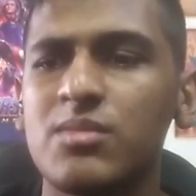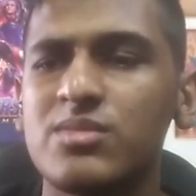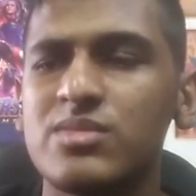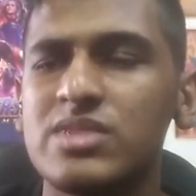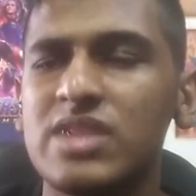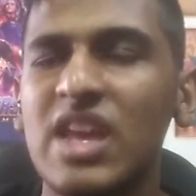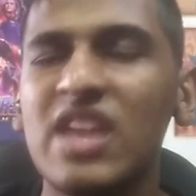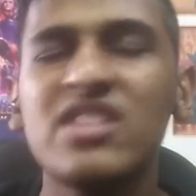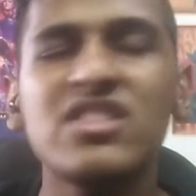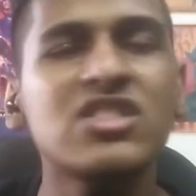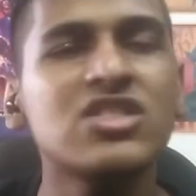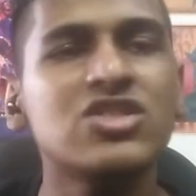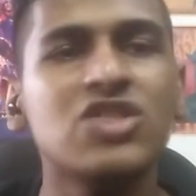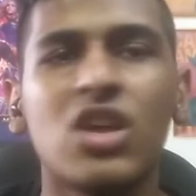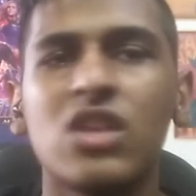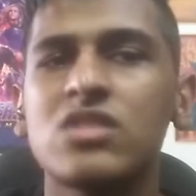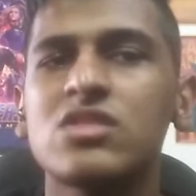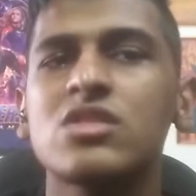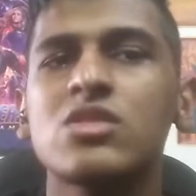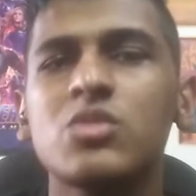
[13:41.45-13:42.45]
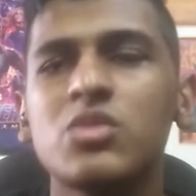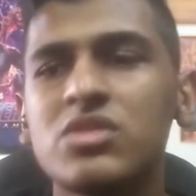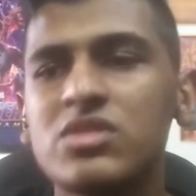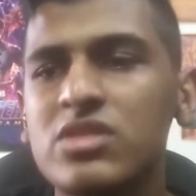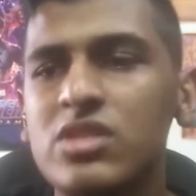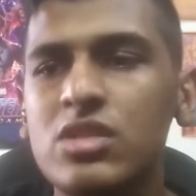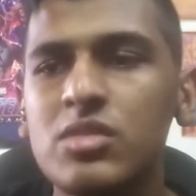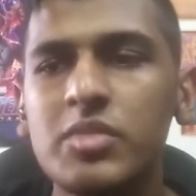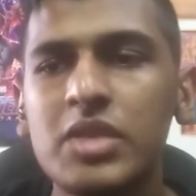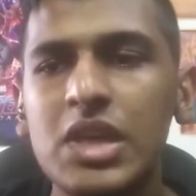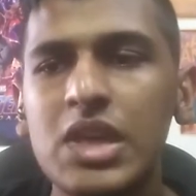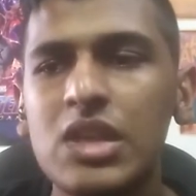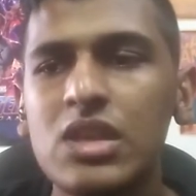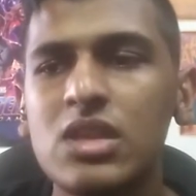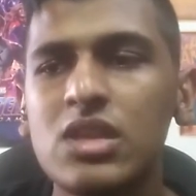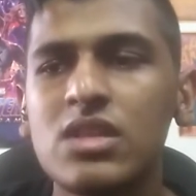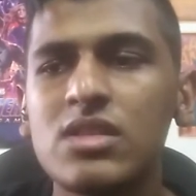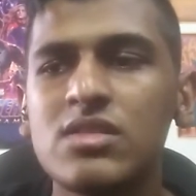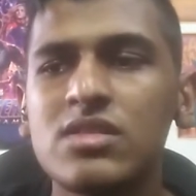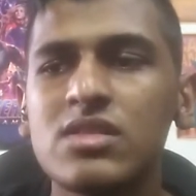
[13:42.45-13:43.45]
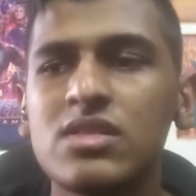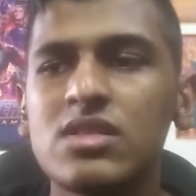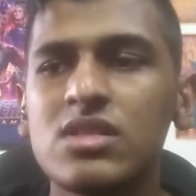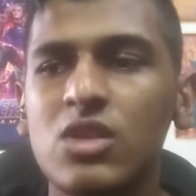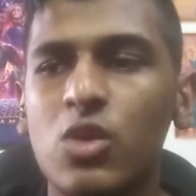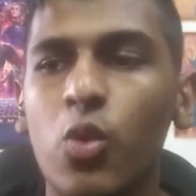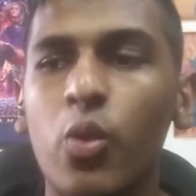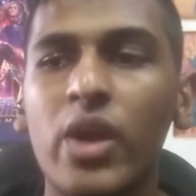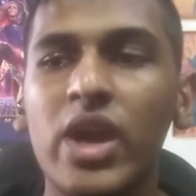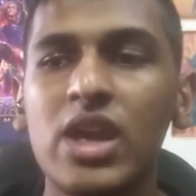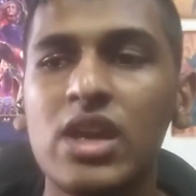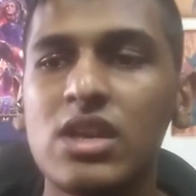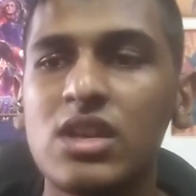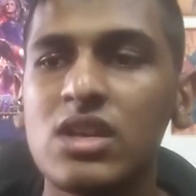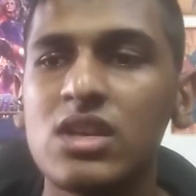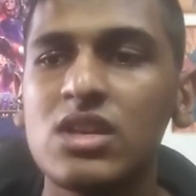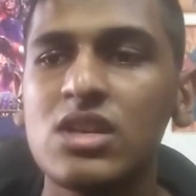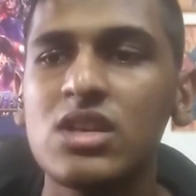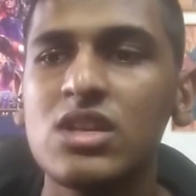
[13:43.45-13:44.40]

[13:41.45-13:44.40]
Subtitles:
Daisy Johnson was going to be in this Quake.